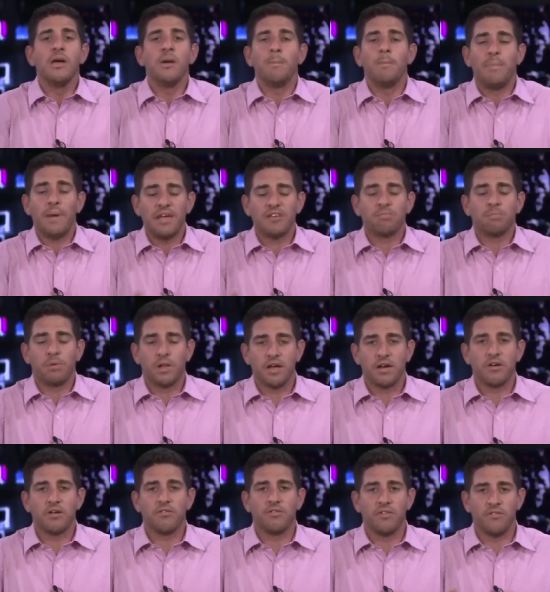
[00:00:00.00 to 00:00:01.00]
best
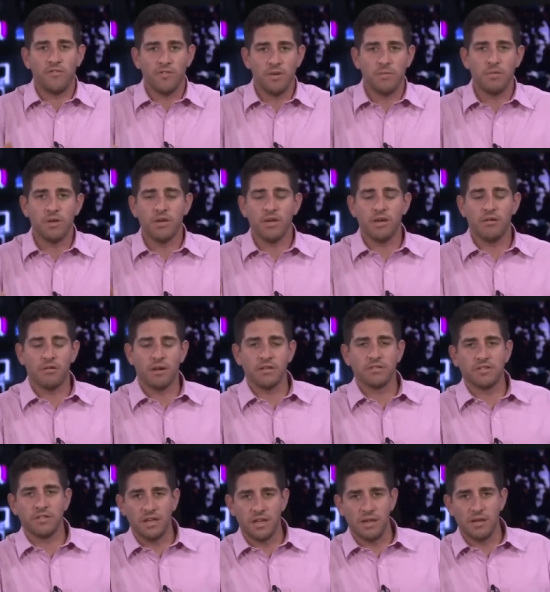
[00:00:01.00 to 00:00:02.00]
player of the female
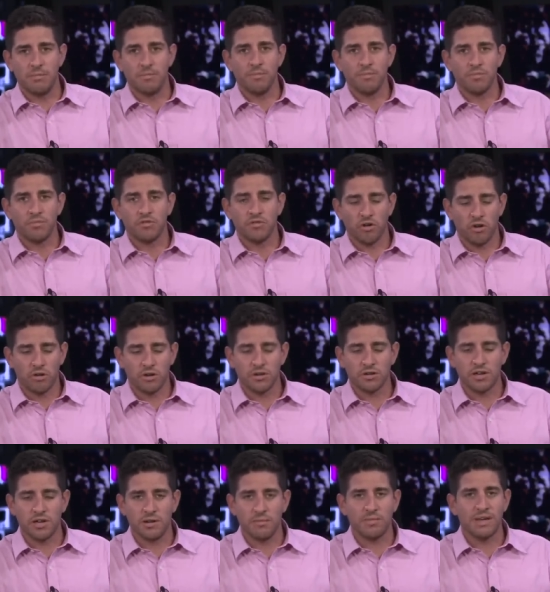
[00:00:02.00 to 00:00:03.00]
Iran's team, soccer
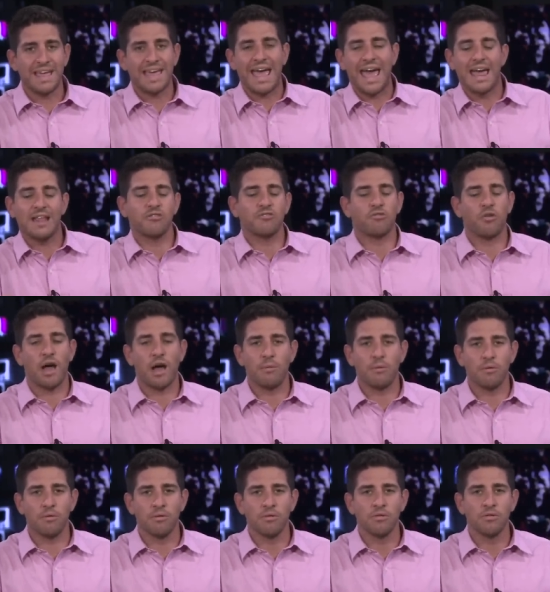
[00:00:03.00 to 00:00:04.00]
team, can't
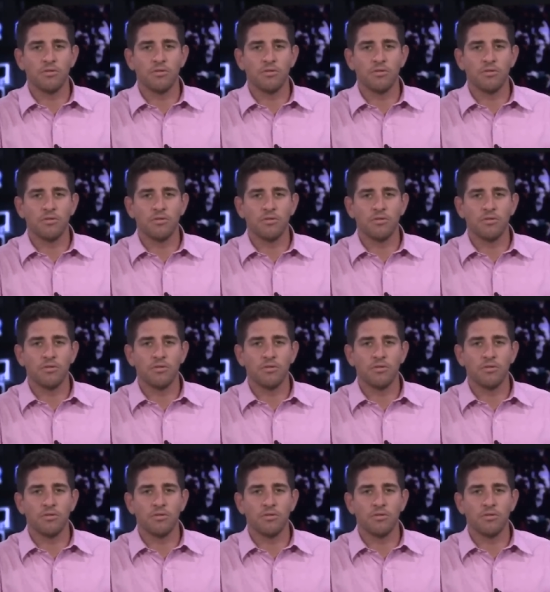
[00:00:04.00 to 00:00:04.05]
travel